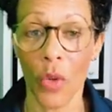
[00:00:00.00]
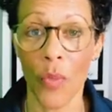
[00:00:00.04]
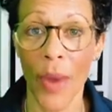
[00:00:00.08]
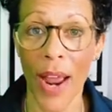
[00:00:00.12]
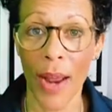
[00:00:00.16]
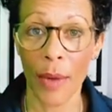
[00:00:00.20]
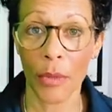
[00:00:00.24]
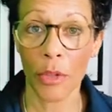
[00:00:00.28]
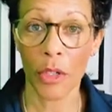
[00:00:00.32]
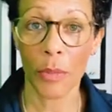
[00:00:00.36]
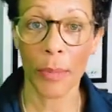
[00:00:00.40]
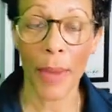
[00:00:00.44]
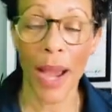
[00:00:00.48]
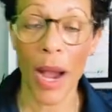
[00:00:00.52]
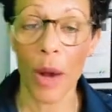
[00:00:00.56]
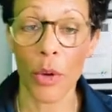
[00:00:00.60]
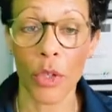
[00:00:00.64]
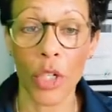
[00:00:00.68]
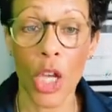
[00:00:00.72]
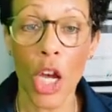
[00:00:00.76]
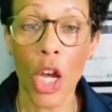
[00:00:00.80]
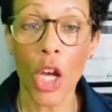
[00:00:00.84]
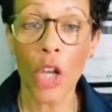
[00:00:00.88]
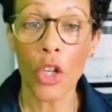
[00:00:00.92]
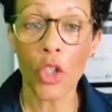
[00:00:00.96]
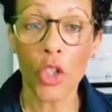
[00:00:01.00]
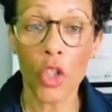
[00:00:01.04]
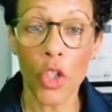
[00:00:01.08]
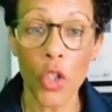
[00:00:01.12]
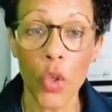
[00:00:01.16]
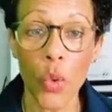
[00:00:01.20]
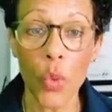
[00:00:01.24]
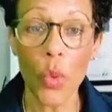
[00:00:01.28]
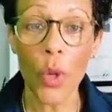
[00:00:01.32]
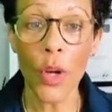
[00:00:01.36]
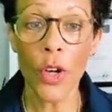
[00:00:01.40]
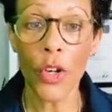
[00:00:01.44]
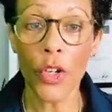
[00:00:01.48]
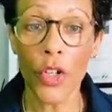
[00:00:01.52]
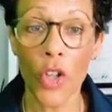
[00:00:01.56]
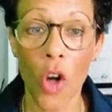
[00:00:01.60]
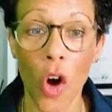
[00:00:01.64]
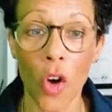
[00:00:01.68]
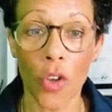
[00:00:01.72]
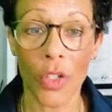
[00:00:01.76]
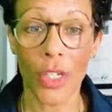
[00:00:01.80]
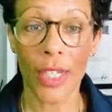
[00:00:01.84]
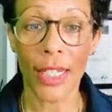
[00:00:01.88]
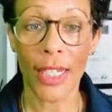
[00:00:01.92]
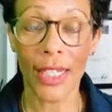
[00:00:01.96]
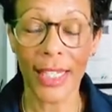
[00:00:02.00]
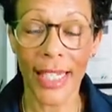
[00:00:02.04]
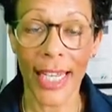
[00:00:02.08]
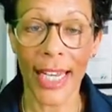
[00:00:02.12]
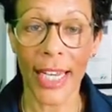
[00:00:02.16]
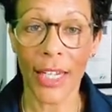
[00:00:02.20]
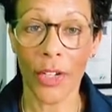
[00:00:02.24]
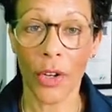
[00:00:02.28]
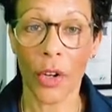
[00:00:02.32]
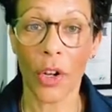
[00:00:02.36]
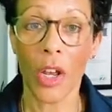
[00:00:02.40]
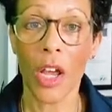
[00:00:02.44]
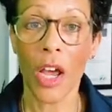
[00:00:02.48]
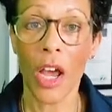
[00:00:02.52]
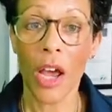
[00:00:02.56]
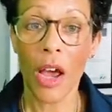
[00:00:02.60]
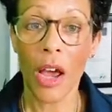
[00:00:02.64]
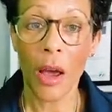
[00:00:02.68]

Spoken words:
roundabout. Do not signal.